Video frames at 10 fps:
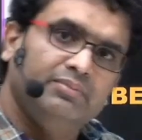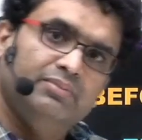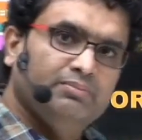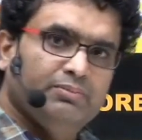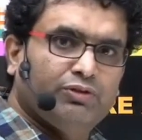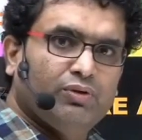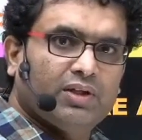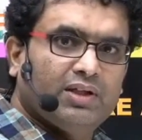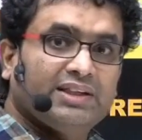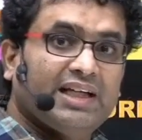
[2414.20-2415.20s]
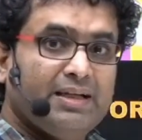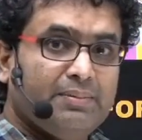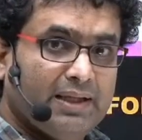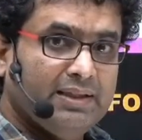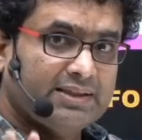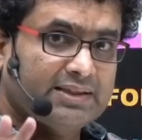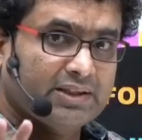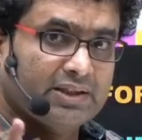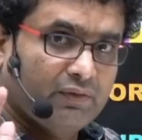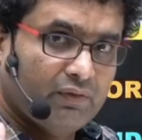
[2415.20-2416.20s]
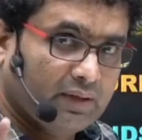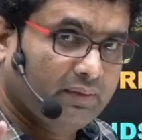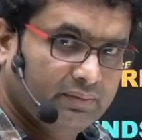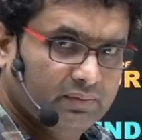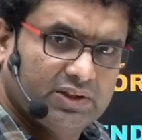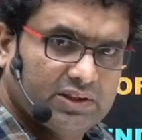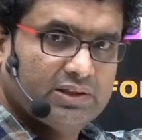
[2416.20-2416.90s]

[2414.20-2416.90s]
before the JEE mains session 1. This is the